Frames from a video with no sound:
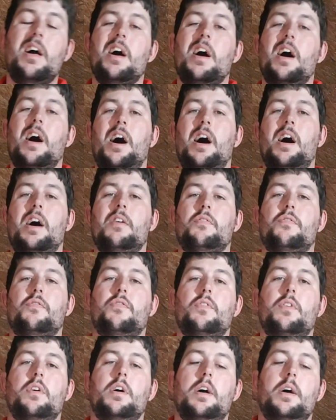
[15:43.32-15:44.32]
have
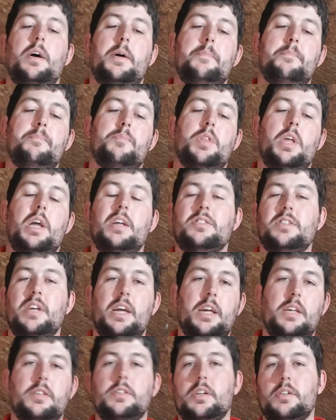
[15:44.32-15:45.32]
it's
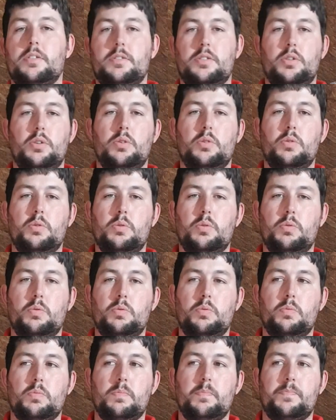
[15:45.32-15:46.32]
easier
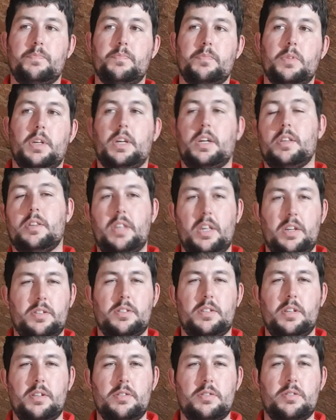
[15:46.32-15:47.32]
to get
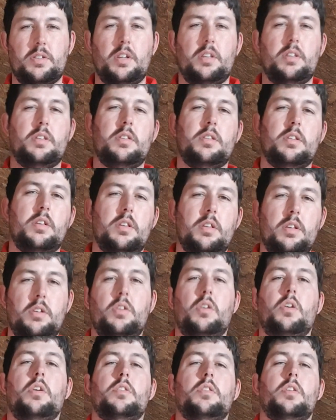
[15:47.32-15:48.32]
distance, and you
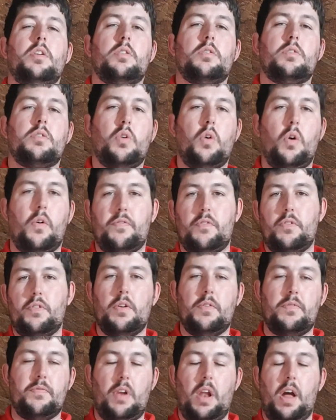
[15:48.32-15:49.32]
know
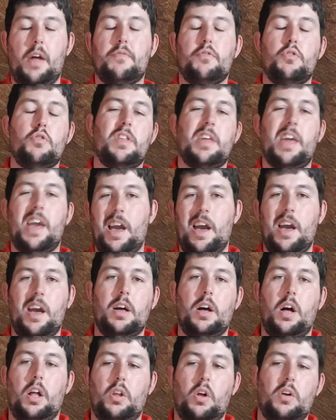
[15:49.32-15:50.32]
they fly through the air
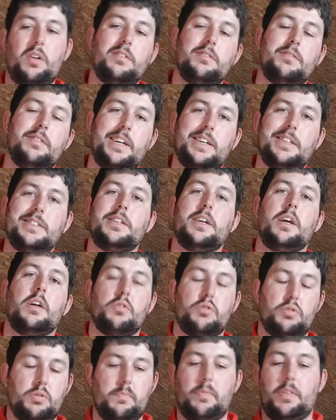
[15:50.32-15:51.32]
a lot easier
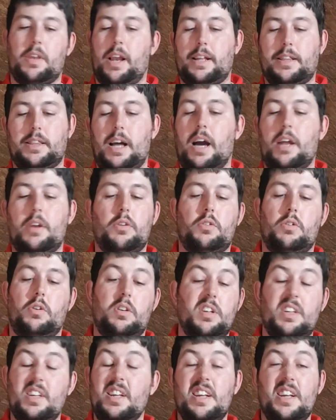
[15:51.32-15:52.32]
or something like that. I don't know.
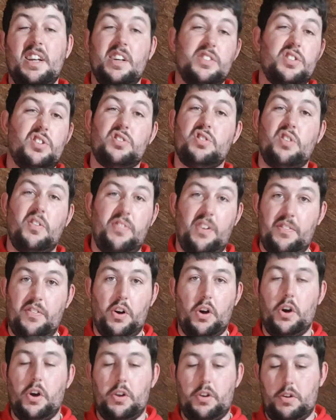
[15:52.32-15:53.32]
It's just stuff I've
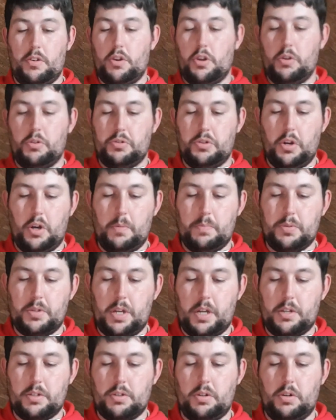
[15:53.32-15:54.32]
heard on YouTube.
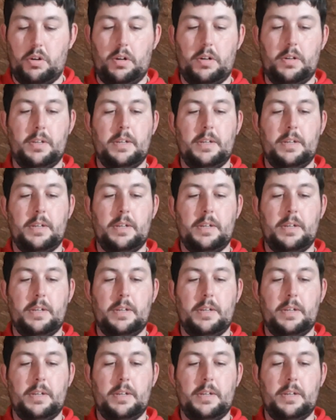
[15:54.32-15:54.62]
See, so